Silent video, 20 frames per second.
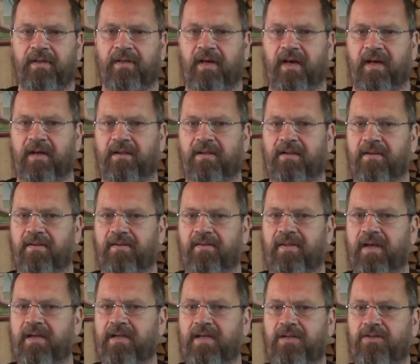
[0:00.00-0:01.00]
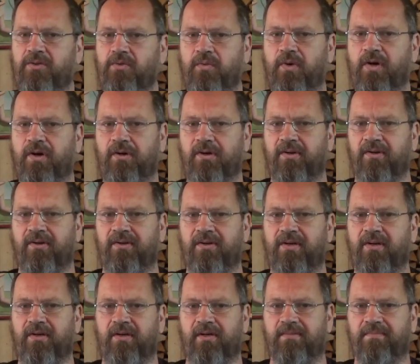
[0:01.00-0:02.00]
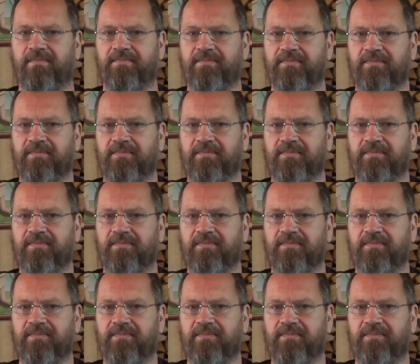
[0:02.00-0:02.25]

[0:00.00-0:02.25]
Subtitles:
And they need to work on her.